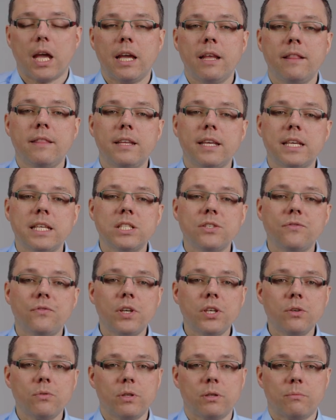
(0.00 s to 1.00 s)
In the
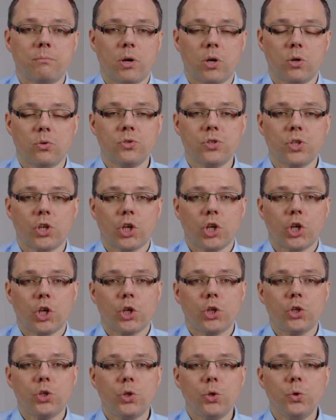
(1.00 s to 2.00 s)
individual mode,
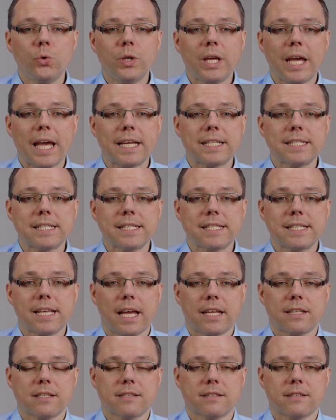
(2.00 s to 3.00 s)
you can
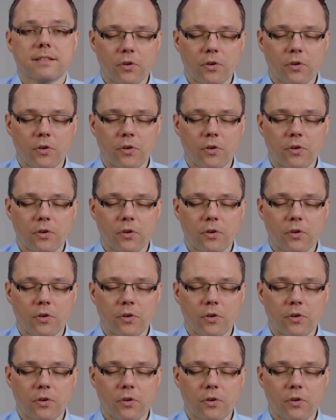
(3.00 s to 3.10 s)
set